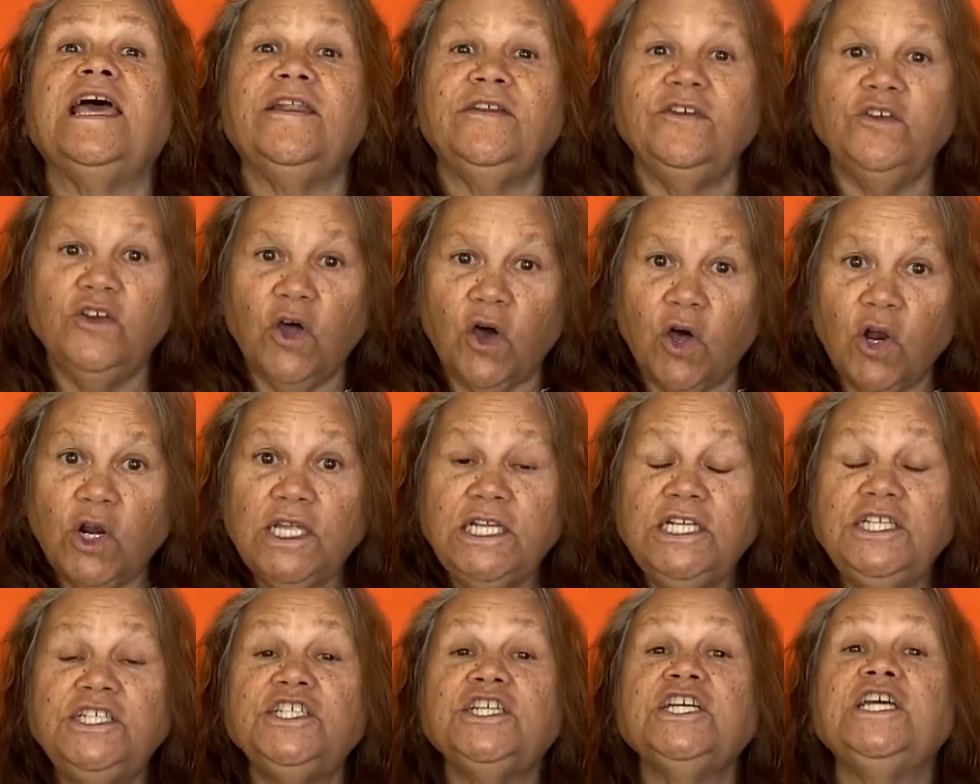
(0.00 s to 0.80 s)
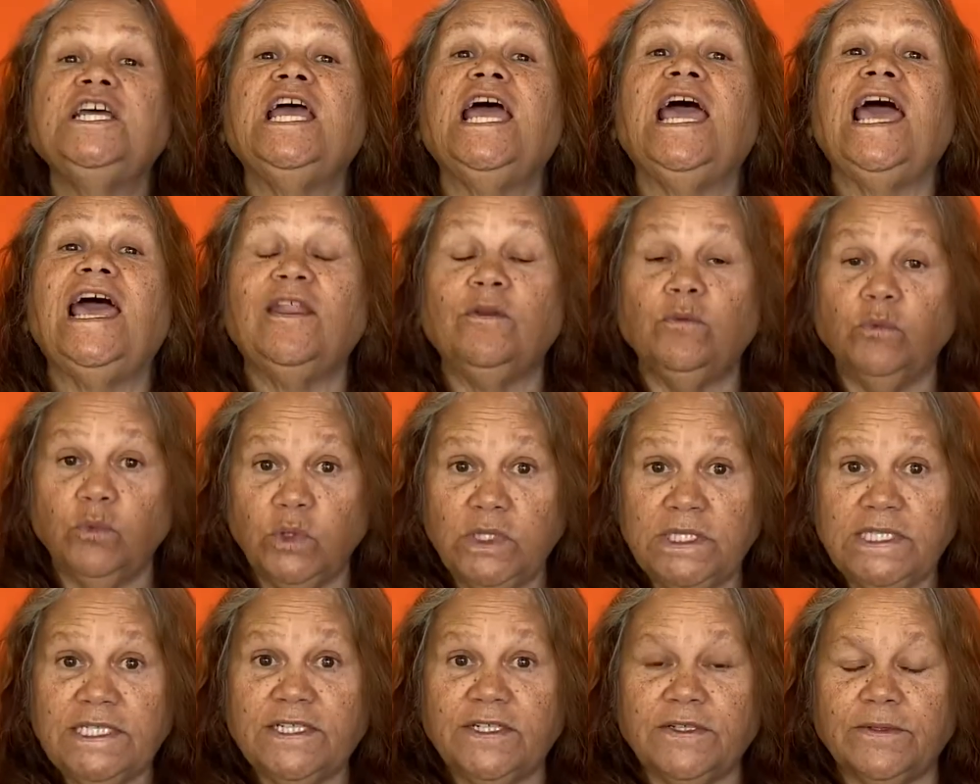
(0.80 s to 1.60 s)
and knowledge and
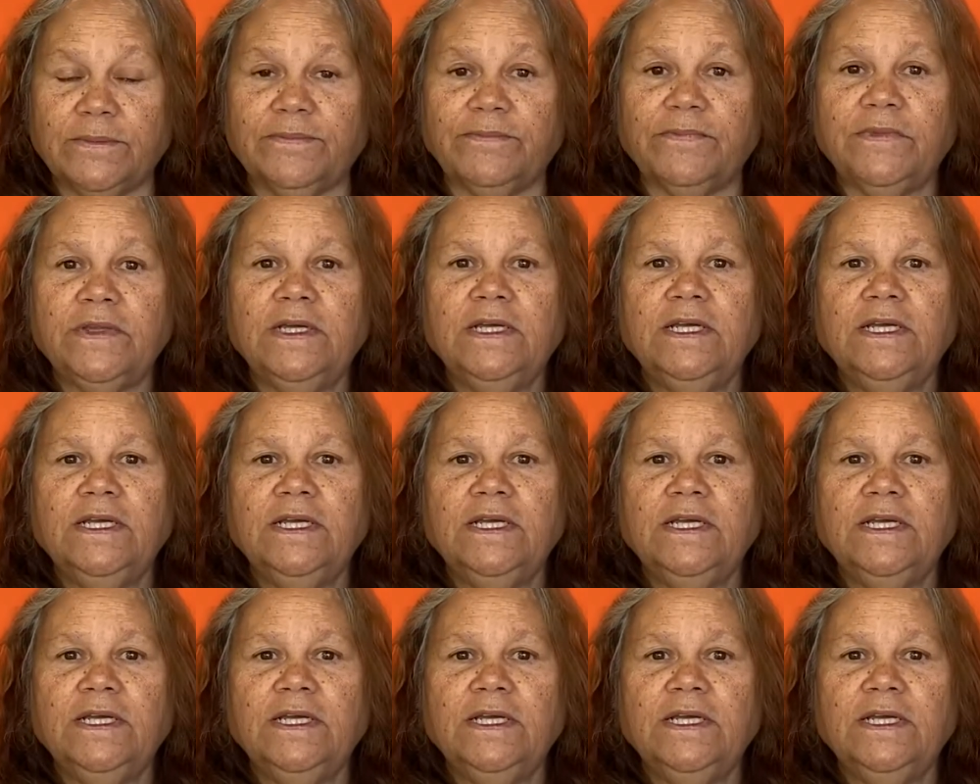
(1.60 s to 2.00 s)
wisdom.